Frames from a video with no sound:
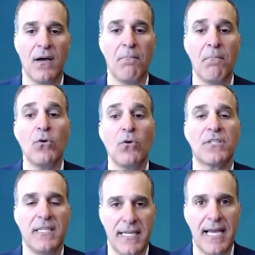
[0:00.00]

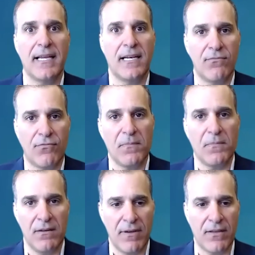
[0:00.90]
mostly negative from
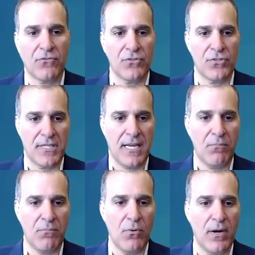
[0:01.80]
the investor
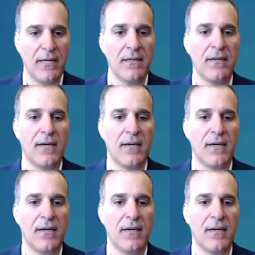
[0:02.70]
standpoint.